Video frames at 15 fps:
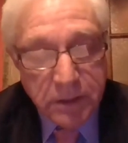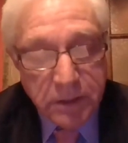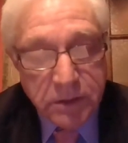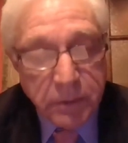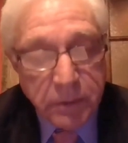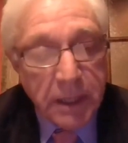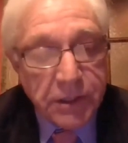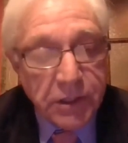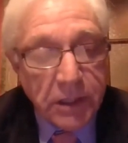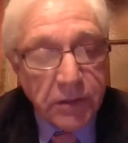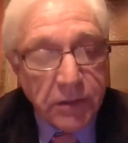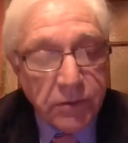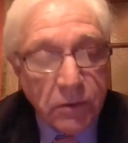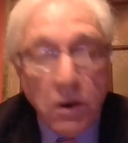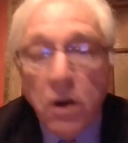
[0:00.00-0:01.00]
supply
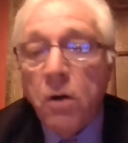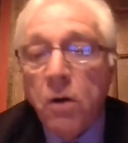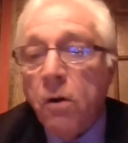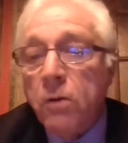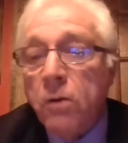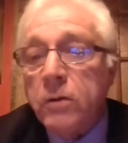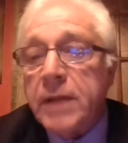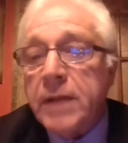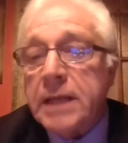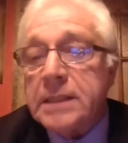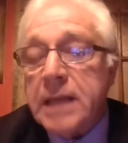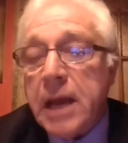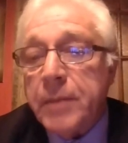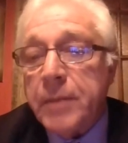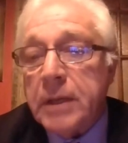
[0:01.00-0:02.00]
chain. So all of
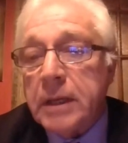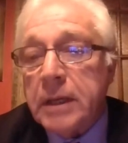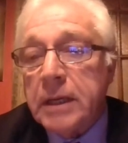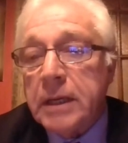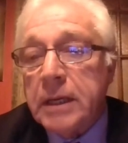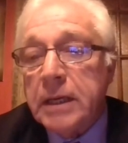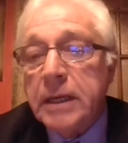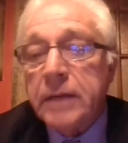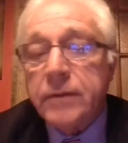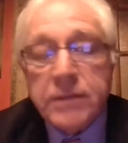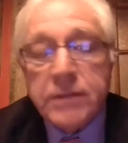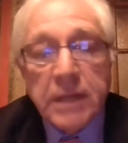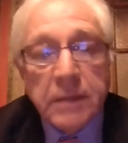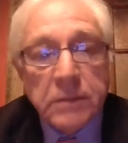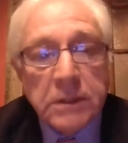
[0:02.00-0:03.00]
that's happening at
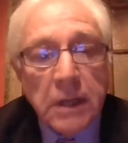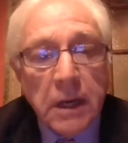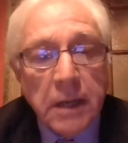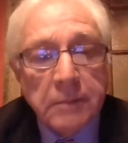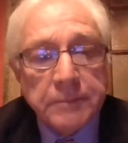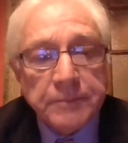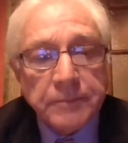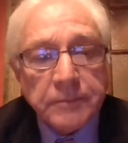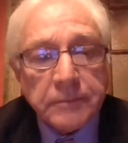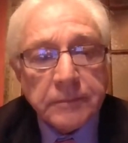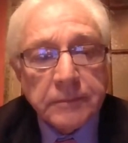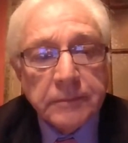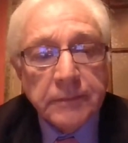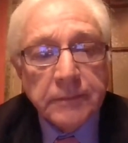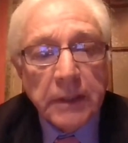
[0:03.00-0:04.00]
the same time.
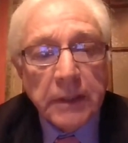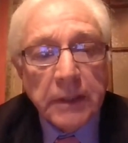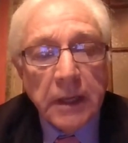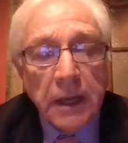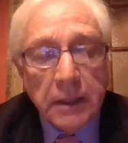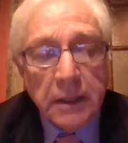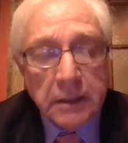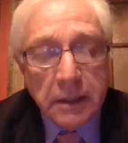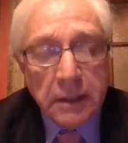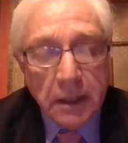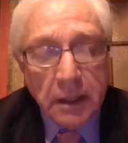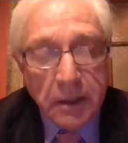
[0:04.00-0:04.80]
And